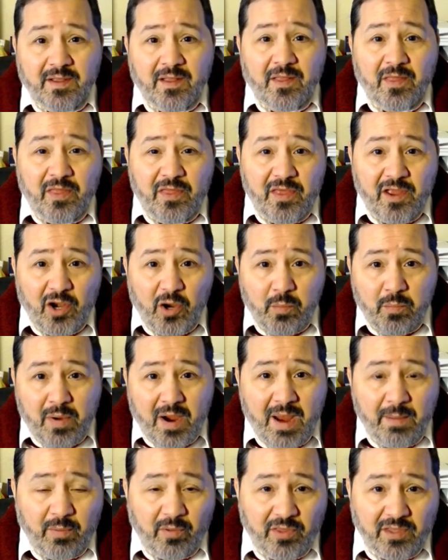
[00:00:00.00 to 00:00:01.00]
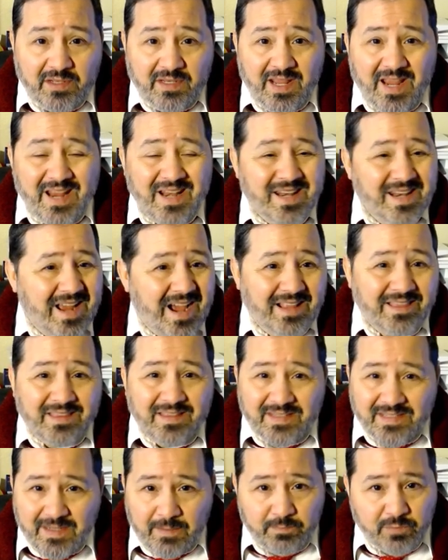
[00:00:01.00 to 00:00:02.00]
their Bible of the day, not the
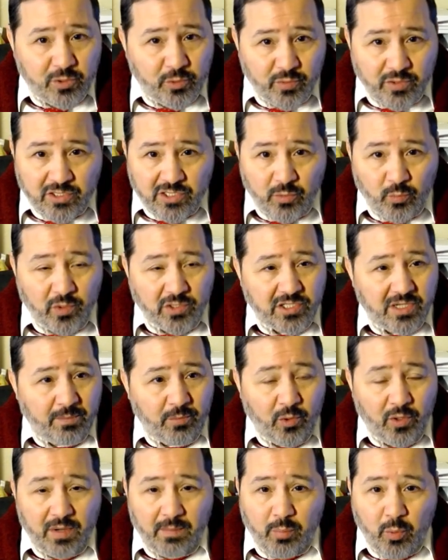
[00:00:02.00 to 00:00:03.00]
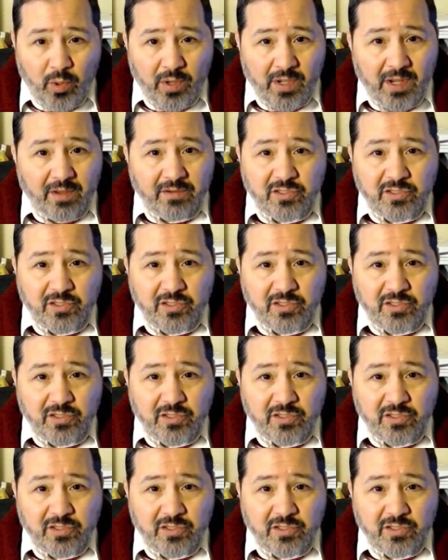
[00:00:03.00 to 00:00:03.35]
Septuagint, which I'm going to point out.